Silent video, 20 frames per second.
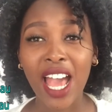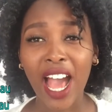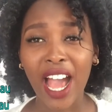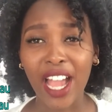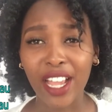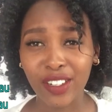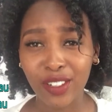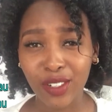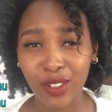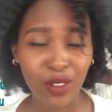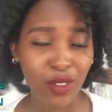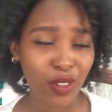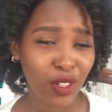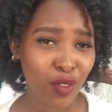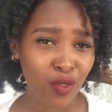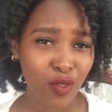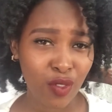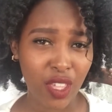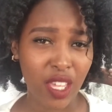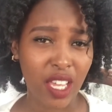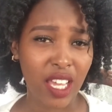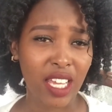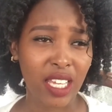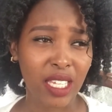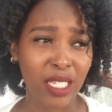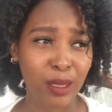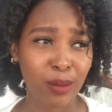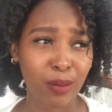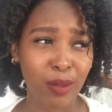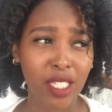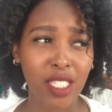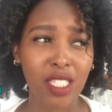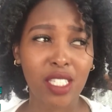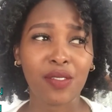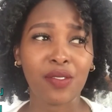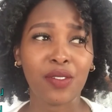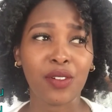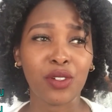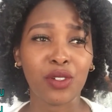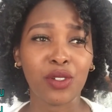I don't know if they're
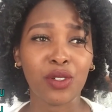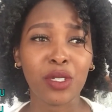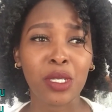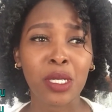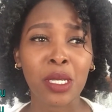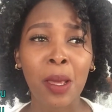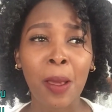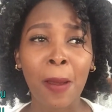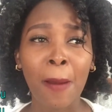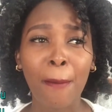expensive or not,